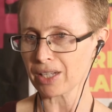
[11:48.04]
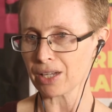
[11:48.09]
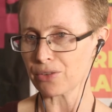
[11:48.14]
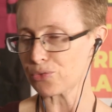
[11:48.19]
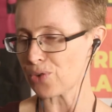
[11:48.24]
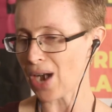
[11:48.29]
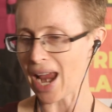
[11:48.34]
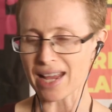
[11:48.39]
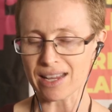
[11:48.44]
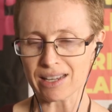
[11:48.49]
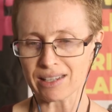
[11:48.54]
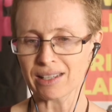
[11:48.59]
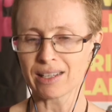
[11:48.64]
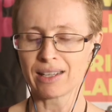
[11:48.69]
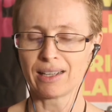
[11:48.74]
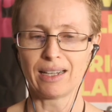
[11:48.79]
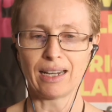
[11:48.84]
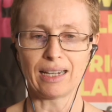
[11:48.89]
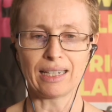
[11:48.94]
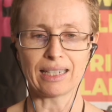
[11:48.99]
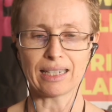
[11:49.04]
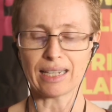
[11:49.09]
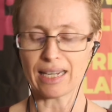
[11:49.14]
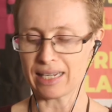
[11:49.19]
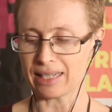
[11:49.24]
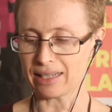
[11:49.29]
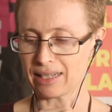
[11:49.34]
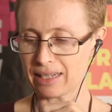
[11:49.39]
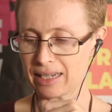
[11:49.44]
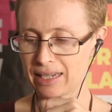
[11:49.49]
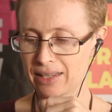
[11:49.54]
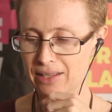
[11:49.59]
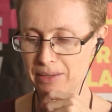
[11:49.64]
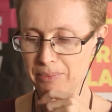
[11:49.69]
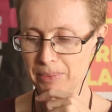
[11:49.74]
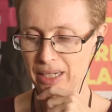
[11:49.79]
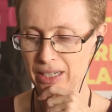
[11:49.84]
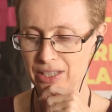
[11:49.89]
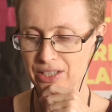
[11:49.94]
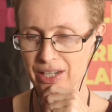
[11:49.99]
rank uh, in, in the
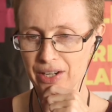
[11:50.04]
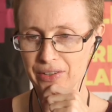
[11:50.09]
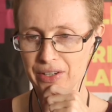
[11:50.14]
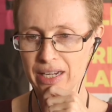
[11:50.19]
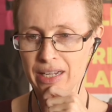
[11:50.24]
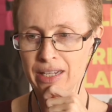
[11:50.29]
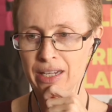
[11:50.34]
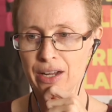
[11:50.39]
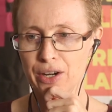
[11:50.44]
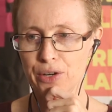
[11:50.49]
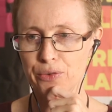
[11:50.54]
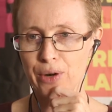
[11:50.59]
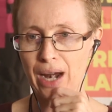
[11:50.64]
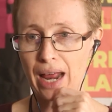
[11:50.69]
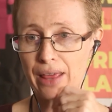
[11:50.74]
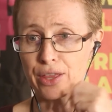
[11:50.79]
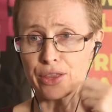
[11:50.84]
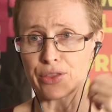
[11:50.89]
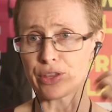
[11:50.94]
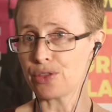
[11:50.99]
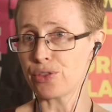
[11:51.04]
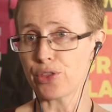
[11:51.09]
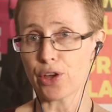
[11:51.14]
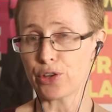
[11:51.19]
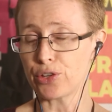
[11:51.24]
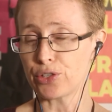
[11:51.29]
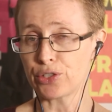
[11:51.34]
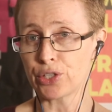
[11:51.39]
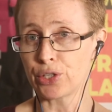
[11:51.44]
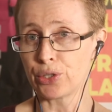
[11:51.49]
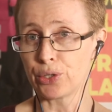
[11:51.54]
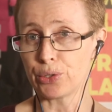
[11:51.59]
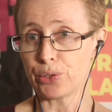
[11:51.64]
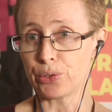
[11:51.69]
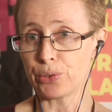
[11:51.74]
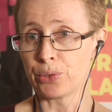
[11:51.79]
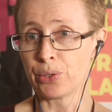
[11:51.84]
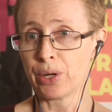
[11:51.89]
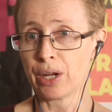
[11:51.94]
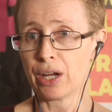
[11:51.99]
military rather than those
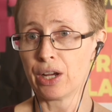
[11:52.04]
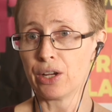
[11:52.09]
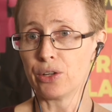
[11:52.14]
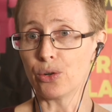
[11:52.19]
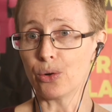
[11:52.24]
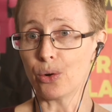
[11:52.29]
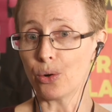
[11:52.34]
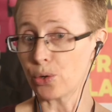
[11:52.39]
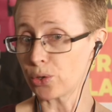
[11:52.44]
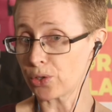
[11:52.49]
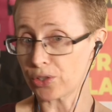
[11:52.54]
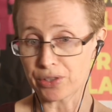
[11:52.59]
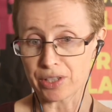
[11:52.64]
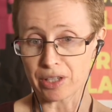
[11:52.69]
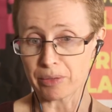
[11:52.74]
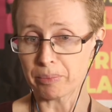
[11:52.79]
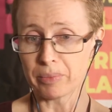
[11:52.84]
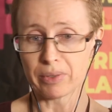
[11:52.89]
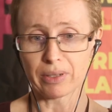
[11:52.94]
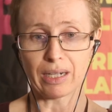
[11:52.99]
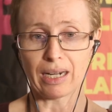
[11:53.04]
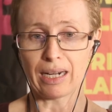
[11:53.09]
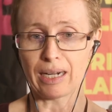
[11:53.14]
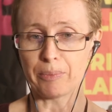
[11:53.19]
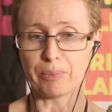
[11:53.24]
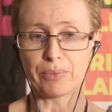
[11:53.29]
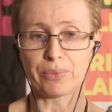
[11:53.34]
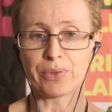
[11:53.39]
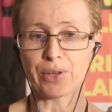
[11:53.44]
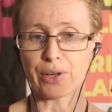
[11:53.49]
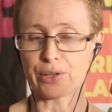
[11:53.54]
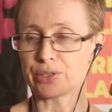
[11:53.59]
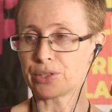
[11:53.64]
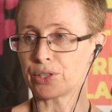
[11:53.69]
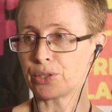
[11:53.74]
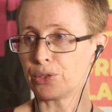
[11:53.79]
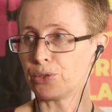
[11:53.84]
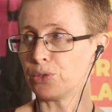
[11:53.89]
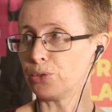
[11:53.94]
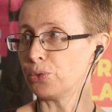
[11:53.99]
who ordered them, um, those
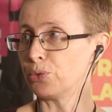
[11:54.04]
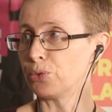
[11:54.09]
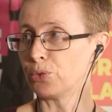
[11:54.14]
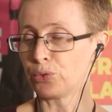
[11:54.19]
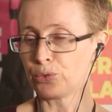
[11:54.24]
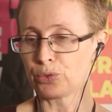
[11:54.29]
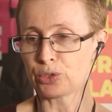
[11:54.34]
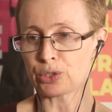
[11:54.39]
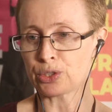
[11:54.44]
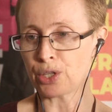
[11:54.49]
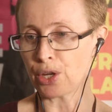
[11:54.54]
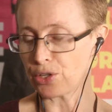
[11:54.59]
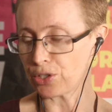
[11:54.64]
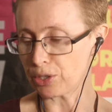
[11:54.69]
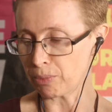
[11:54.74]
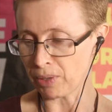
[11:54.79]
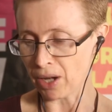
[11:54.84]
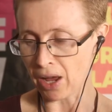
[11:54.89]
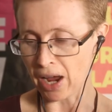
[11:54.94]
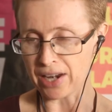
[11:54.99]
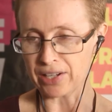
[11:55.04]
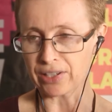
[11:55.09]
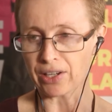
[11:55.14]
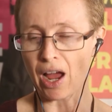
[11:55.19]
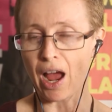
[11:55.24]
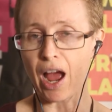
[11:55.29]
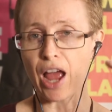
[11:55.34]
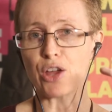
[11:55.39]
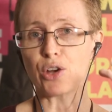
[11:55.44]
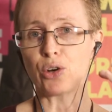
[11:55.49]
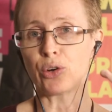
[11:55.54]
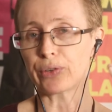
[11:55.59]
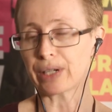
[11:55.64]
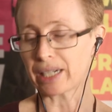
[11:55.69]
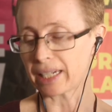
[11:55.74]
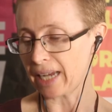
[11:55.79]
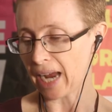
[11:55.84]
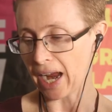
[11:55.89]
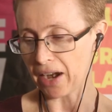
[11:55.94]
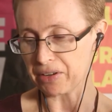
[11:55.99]
who turned a blind eye or
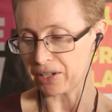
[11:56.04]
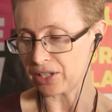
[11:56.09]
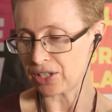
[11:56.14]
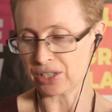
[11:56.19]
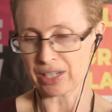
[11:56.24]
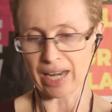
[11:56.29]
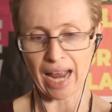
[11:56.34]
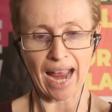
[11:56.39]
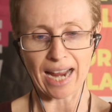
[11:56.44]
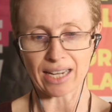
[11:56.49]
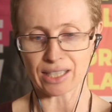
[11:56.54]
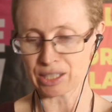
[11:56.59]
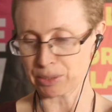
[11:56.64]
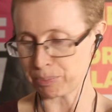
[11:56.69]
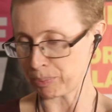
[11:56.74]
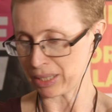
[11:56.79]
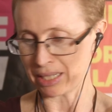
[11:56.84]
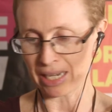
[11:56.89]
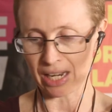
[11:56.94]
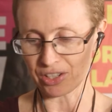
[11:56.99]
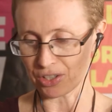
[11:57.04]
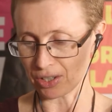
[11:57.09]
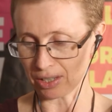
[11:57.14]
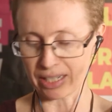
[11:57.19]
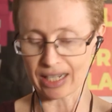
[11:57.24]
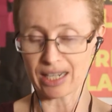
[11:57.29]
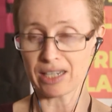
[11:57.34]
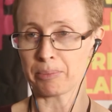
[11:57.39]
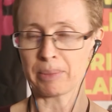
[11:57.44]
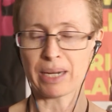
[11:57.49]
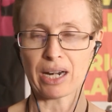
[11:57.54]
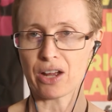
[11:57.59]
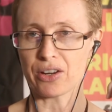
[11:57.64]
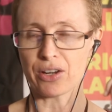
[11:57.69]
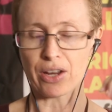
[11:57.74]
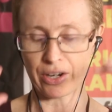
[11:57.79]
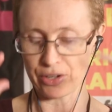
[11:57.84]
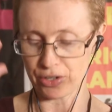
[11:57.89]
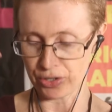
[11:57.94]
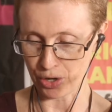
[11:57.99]
encouraged acts potentially. I mean,
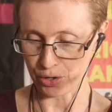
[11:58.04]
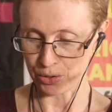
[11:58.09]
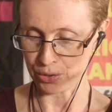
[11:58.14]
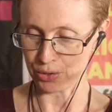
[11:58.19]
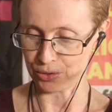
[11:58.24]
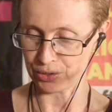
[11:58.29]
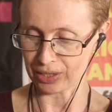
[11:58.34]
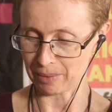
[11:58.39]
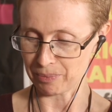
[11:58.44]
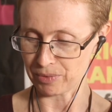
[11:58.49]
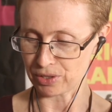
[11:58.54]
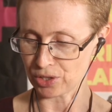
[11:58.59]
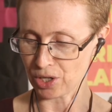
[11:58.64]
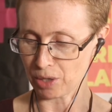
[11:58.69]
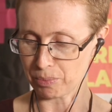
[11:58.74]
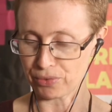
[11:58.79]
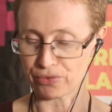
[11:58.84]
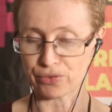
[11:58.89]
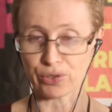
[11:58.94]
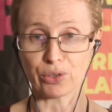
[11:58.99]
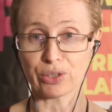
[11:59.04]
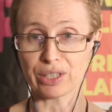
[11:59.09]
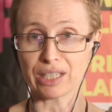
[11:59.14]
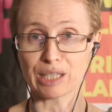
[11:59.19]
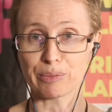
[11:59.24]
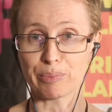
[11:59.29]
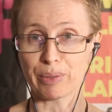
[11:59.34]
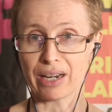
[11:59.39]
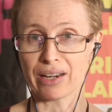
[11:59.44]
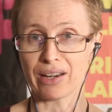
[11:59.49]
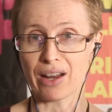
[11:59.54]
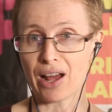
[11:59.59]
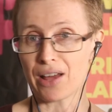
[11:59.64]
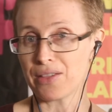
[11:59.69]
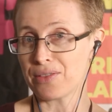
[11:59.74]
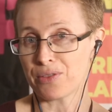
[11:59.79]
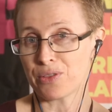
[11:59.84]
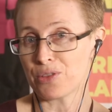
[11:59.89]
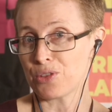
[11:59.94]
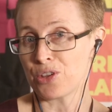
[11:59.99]
I, I don't know who's at the top of all this, but I, uh,
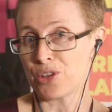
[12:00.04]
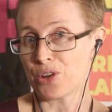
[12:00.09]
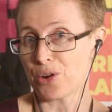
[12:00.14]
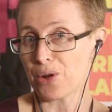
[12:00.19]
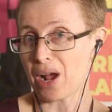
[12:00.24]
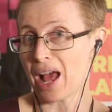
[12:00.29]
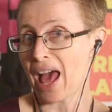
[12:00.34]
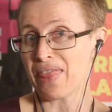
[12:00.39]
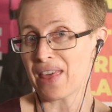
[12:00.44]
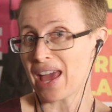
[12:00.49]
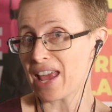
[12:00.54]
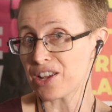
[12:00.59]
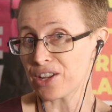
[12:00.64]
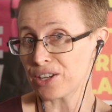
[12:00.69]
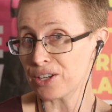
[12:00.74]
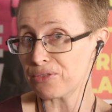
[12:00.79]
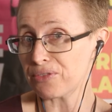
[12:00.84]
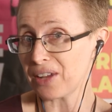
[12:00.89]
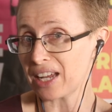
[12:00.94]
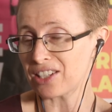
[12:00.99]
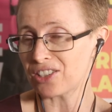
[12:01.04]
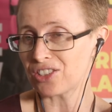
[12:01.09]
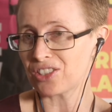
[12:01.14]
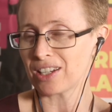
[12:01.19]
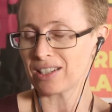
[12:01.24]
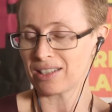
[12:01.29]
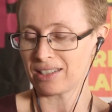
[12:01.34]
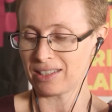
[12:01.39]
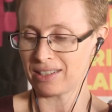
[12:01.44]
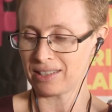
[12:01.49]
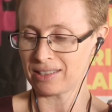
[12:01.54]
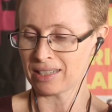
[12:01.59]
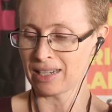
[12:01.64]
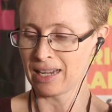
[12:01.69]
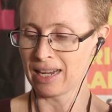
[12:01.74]
you know, are they going to face justice?